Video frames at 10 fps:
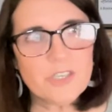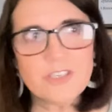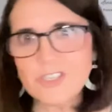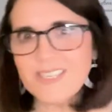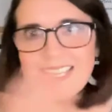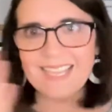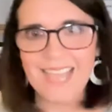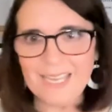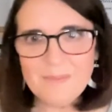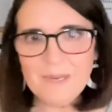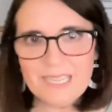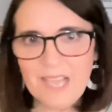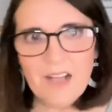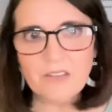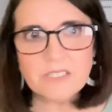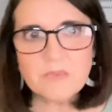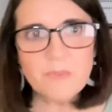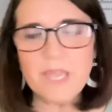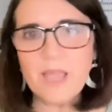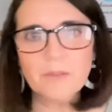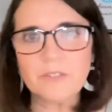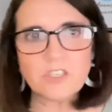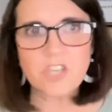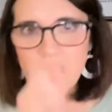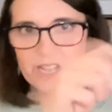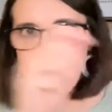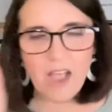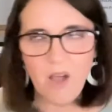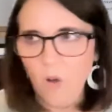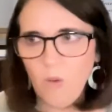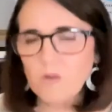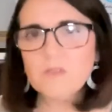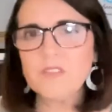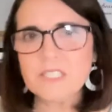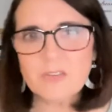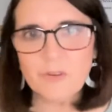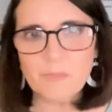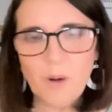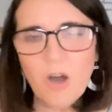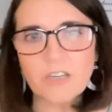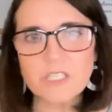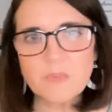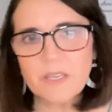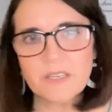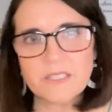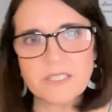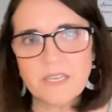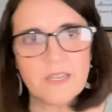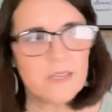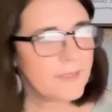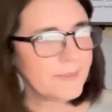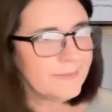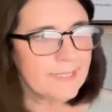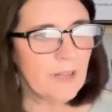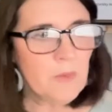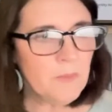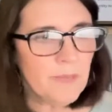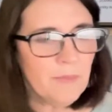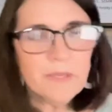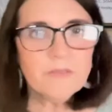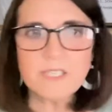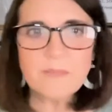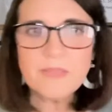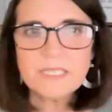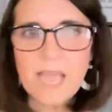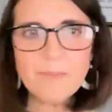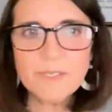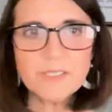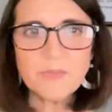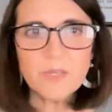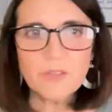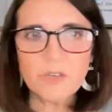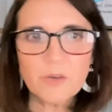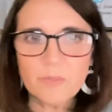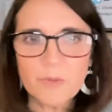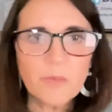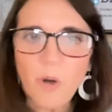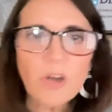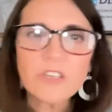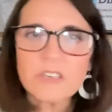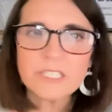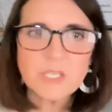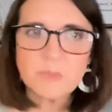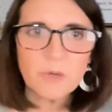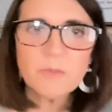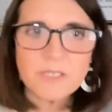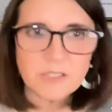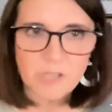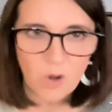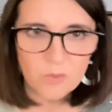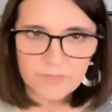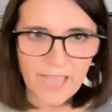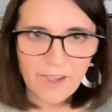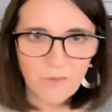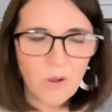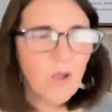just like anybody else be able to check all of these different parts because maybe something happened with your partner and his sperm is low now,